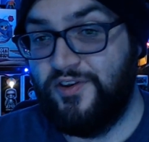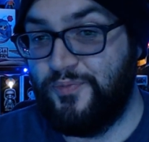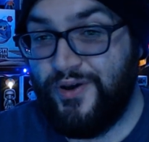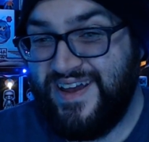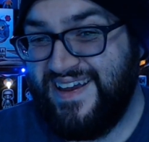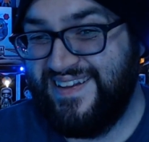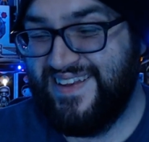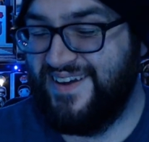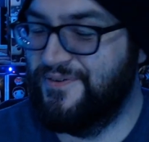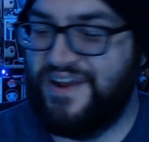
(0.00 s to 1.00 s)
point.
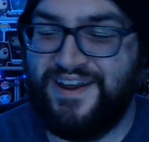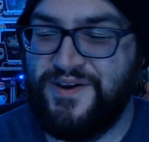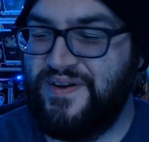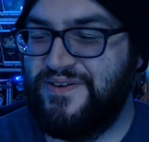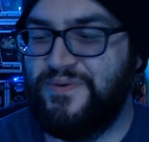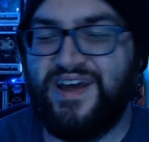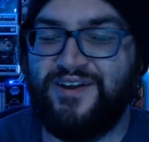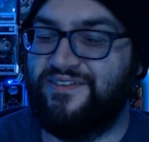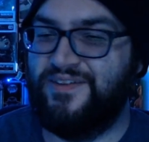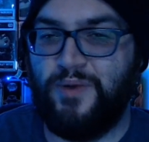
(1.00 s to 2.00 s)
like we're not going to. We're not
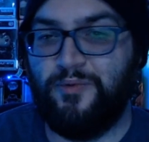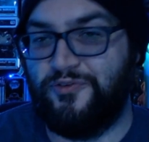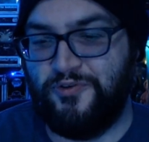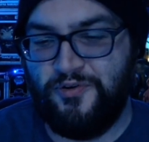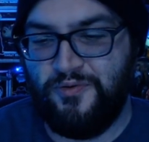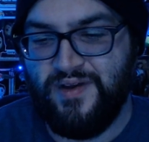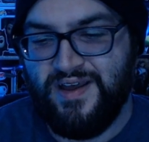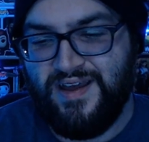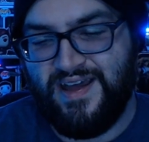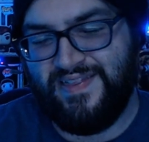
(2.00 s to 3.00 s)
going to see the Rebels crew
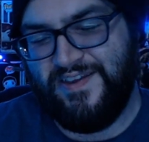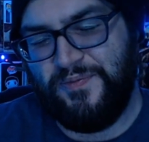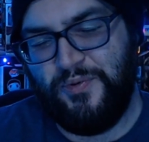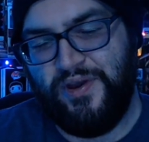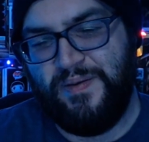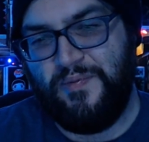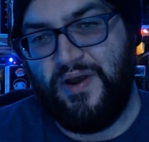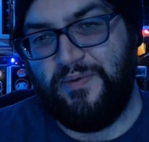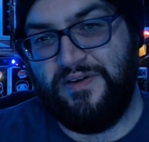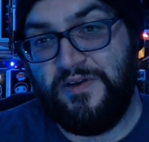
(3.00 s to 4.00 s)
at this point.
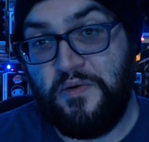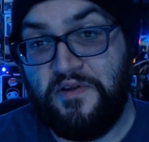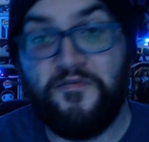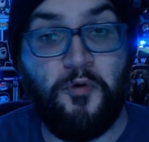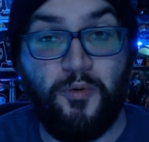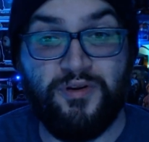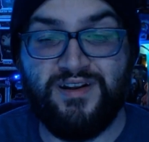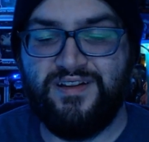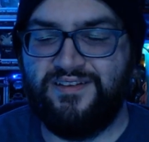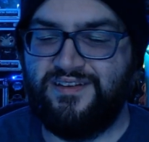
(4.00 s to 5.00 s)
Probably going forward,
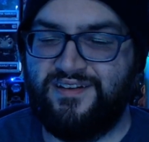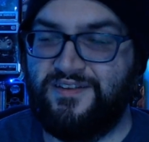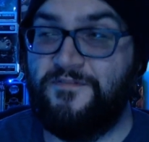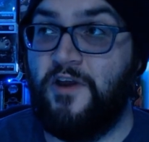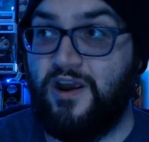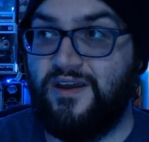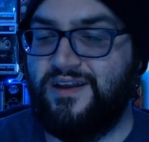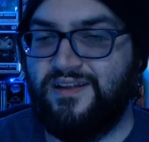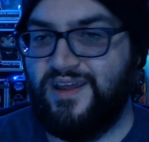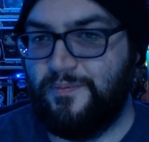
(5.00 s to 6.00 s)
unless it's like the very
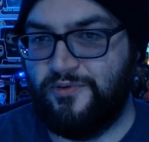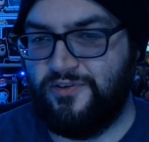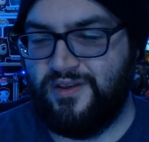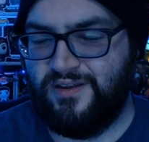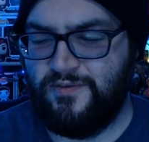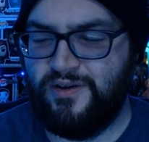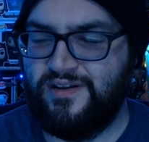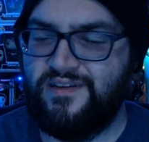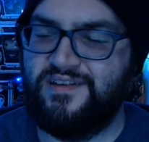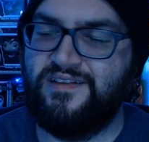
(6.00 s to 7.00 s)
end of the episode, like very end
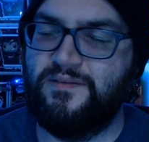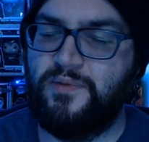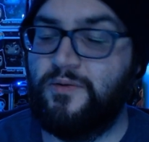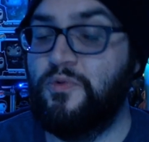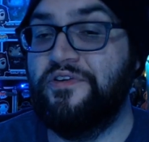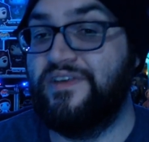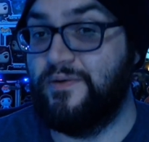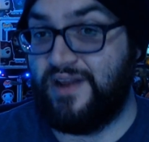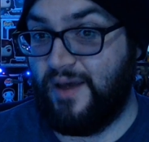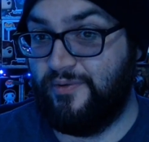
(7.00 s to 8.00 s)
of the season. But we'll see
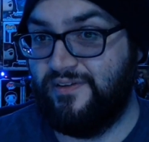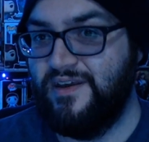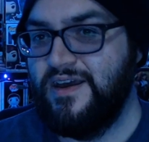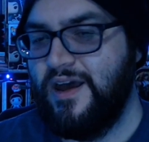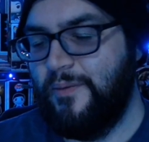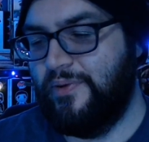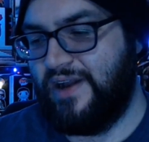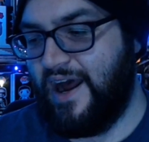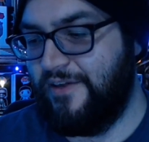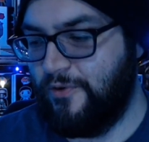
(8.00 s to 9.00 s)
what happens. But
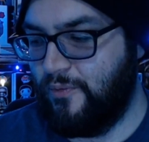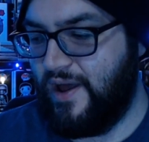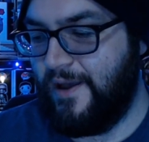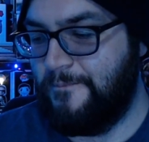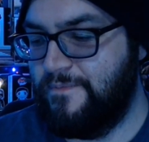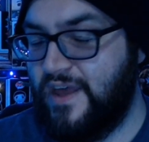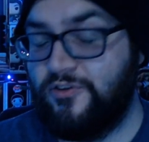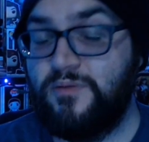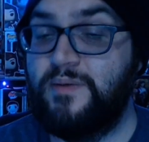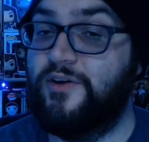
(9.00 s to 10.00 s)
either way, that's
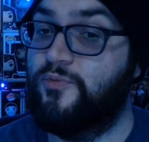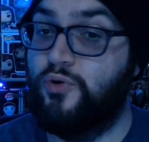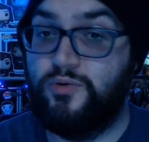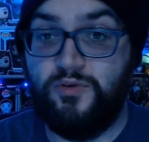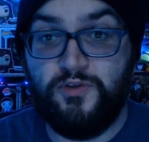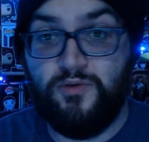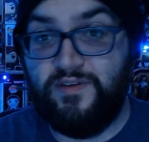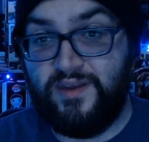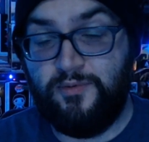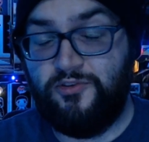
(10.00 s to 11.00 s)
going to be my spoiler review of
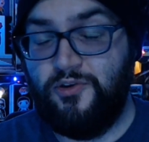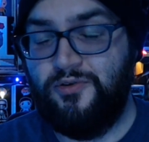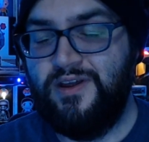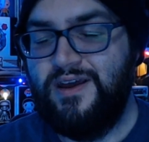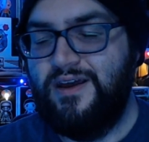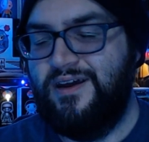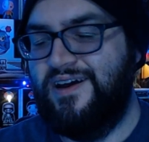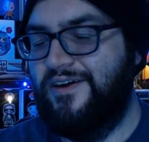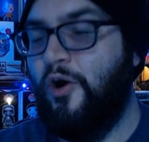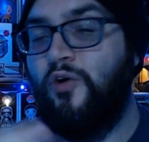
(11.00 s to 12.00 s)
this episode
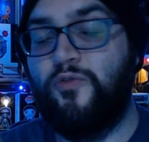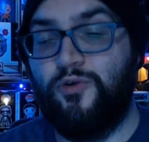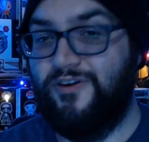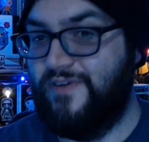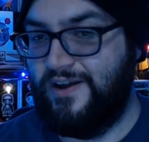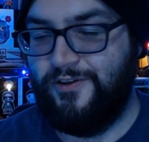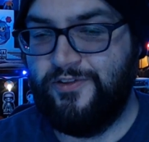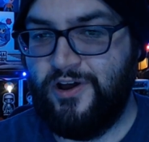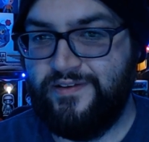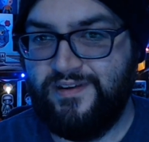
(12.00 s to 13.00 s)
uh, overall final
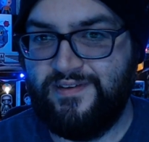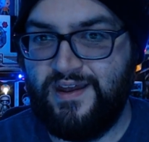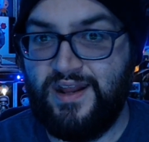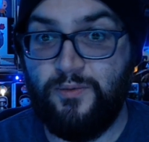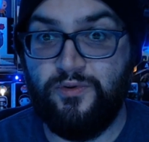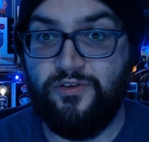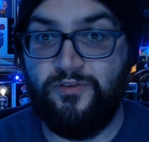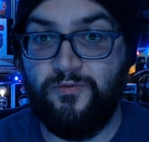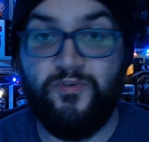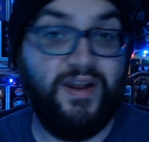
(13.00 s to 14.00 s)
thoughts is that it
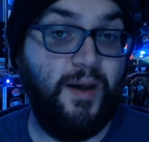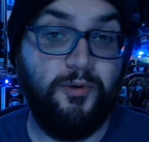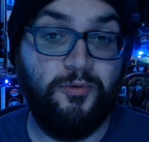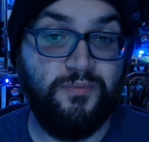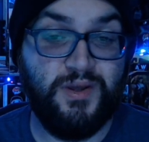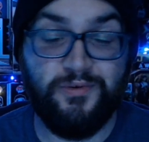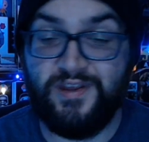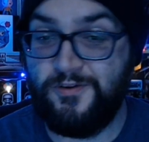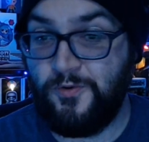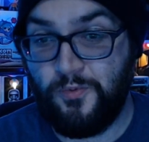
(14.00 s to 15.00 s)
was phenomenal. It was
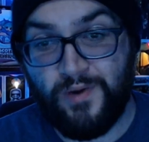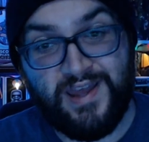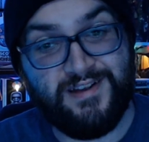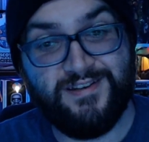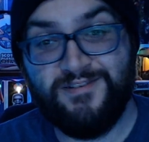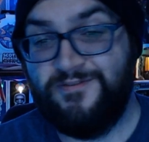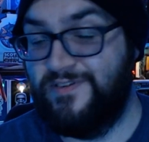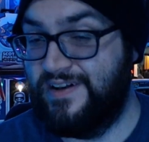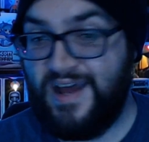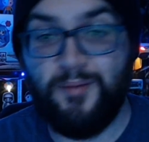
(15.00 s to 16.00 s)
a great,
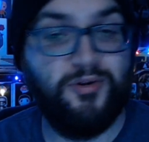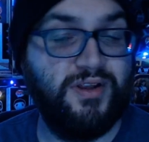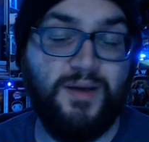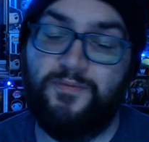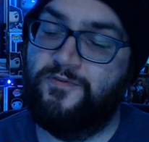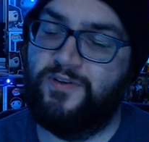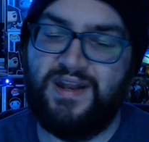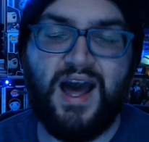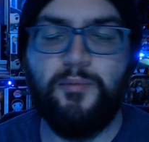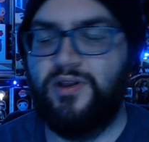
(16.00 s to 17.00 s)
phenomenal, ep-
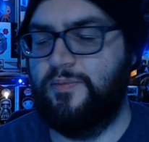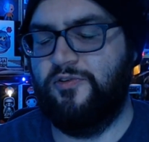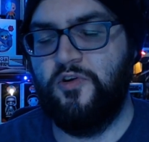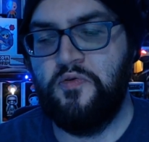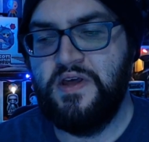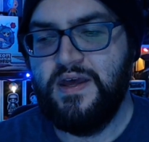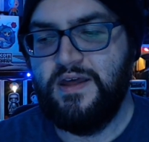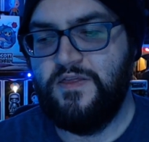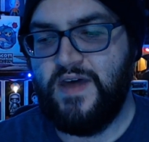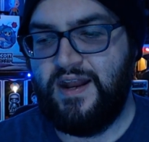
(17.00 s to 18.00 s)
phenomenal episode
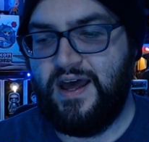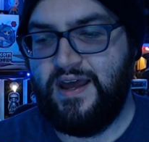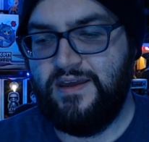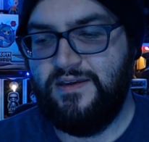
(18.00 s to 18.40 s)
that I